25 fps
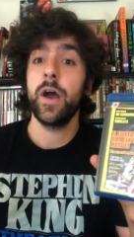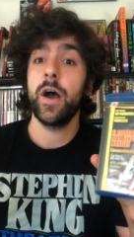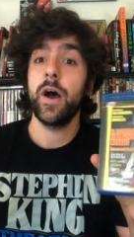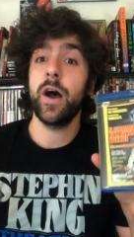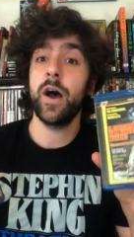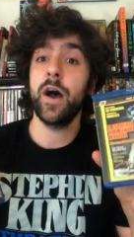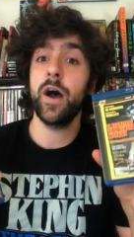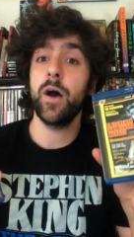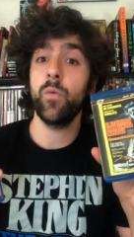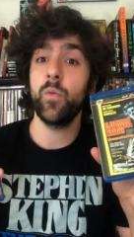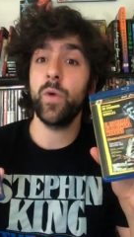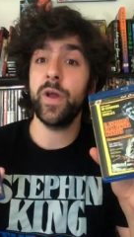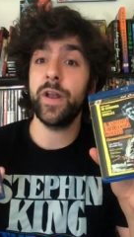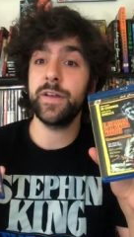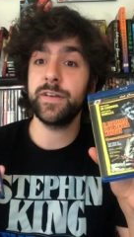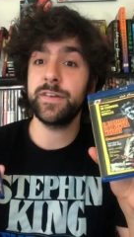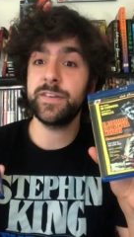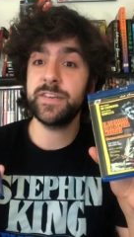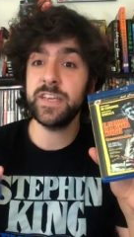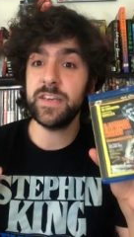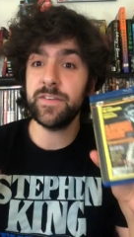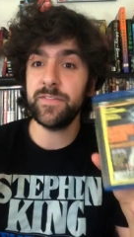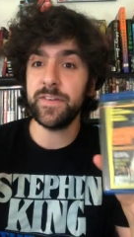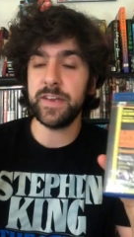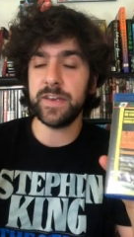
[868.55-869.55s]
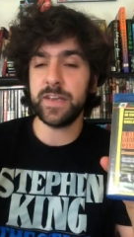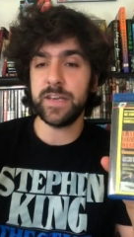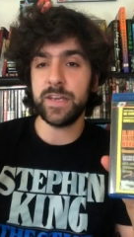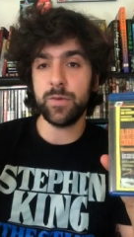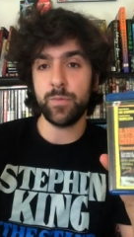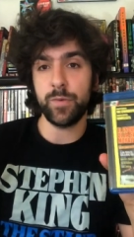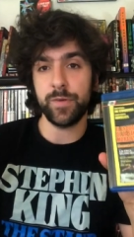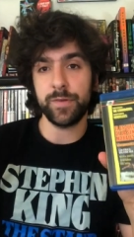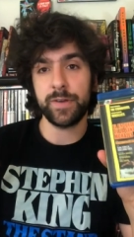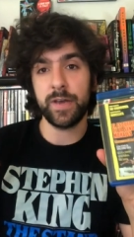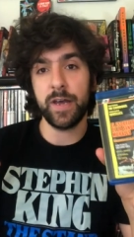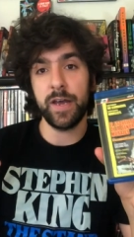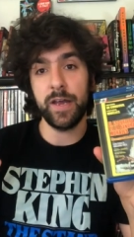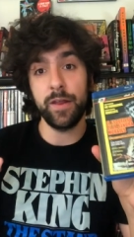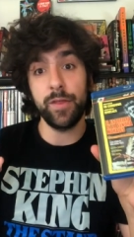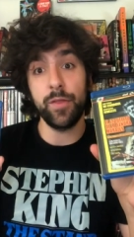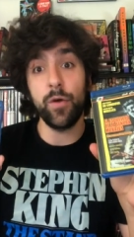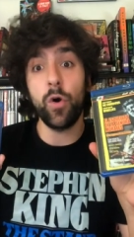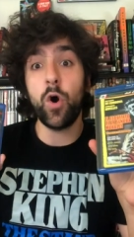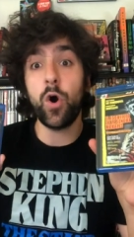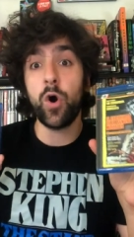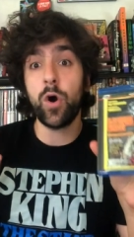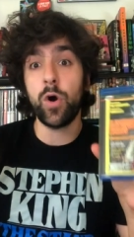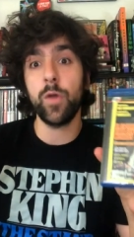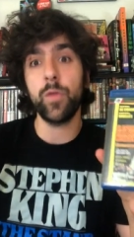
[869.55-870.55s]
uh, when DVD was kind of
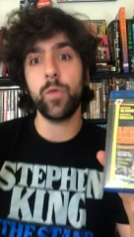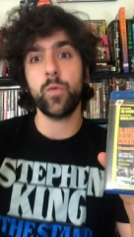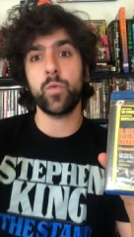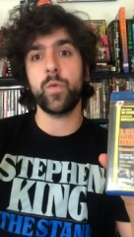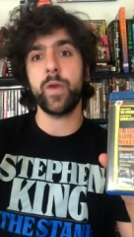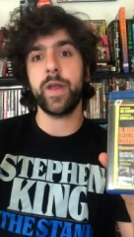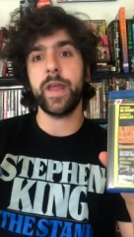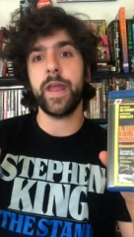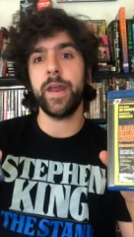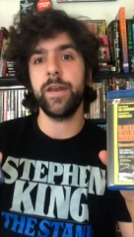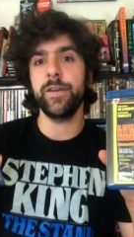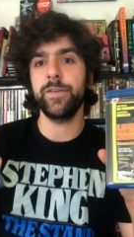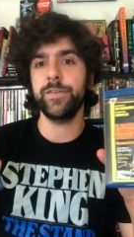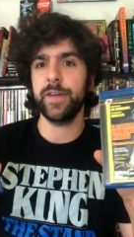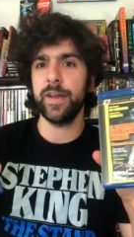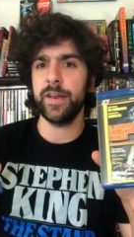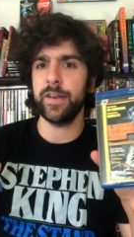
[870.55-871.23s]
all the rage